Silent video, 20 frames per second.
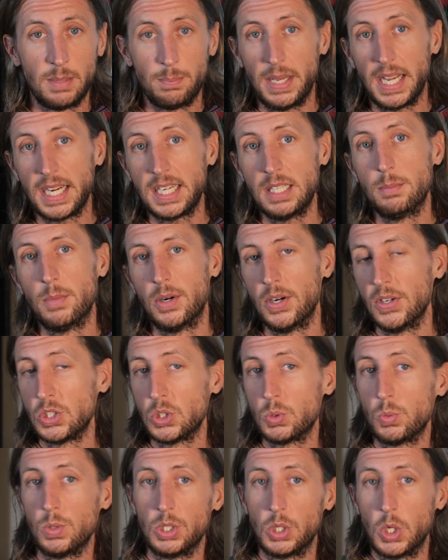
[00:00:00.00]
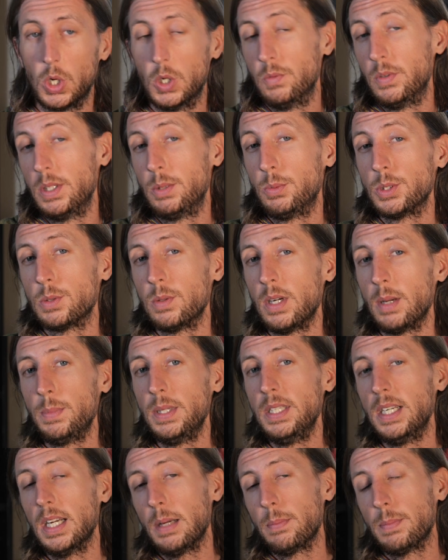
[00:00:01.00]
Back in March, when COVID was
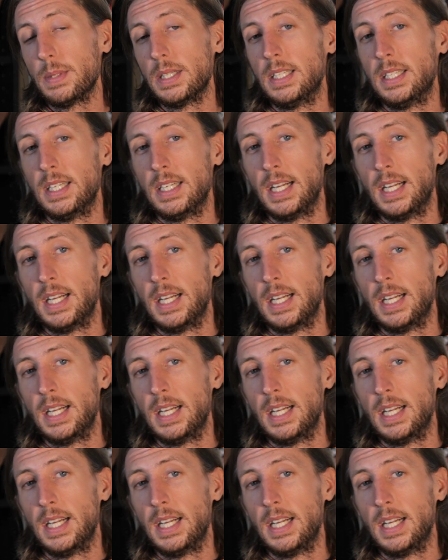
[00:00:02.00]
ramping up,